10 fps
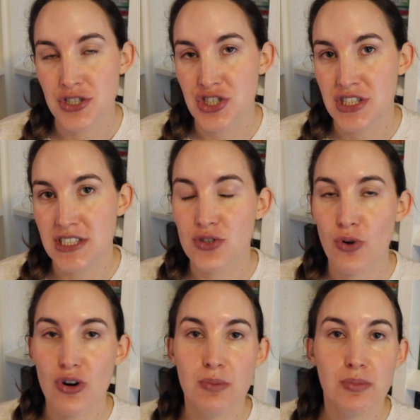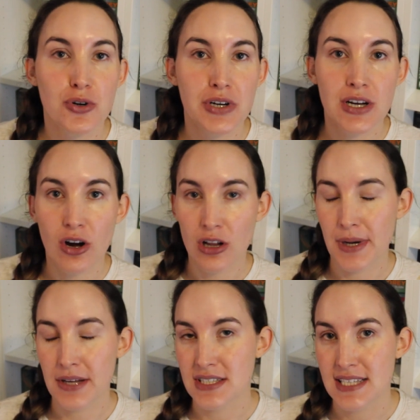She's grown up learning all
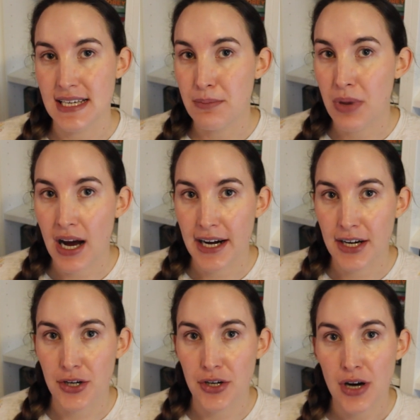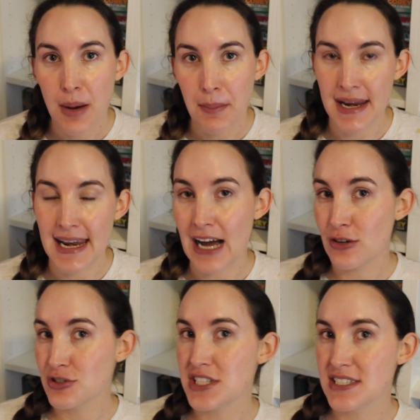about this empire, but
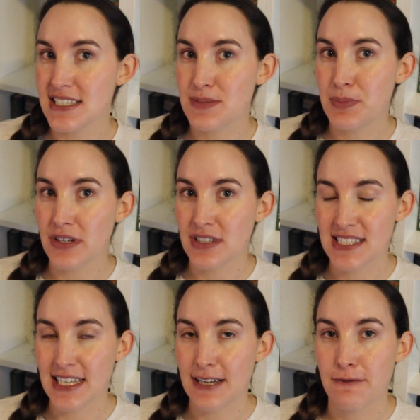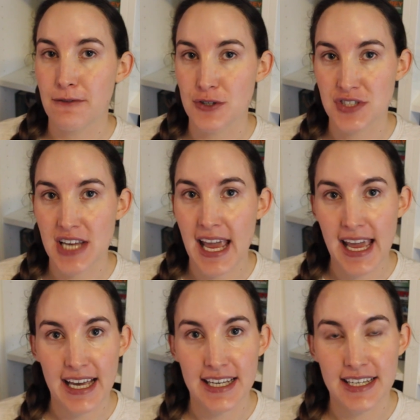now she's experiencing it
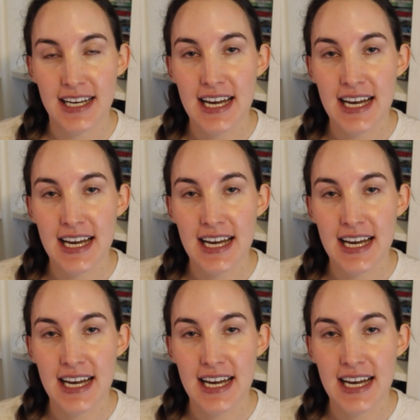firsthand.